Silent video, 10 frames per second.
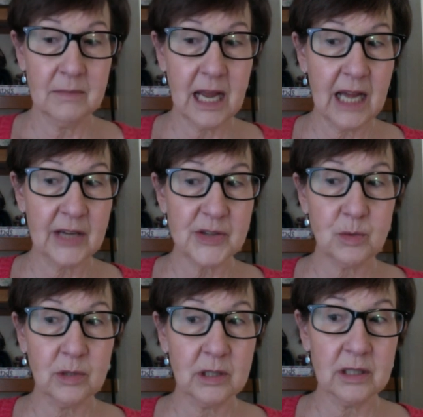has
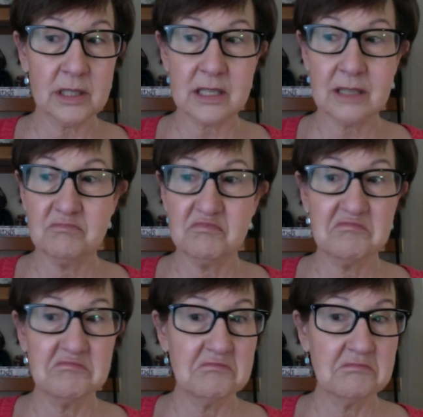worked
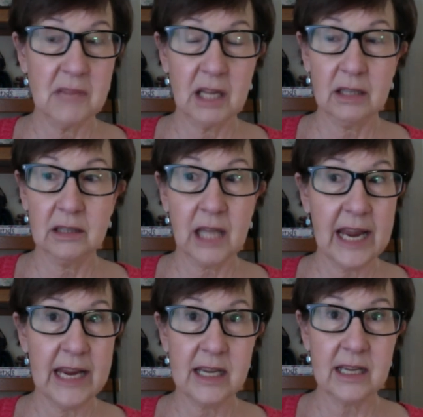
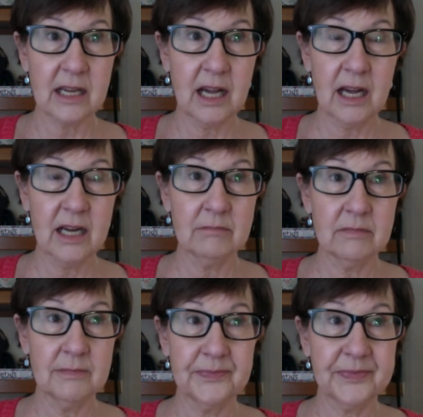like
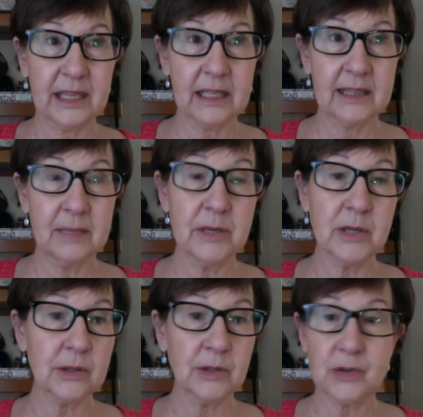the
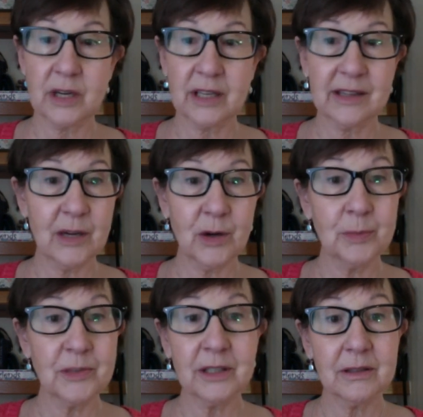miracle drug they
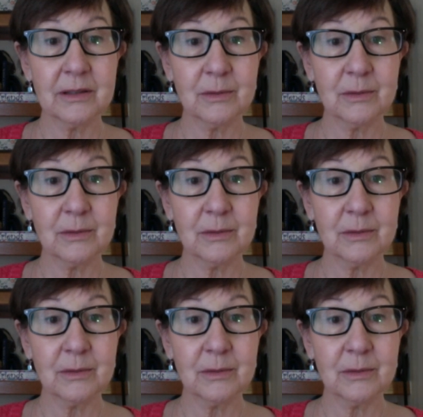hoped it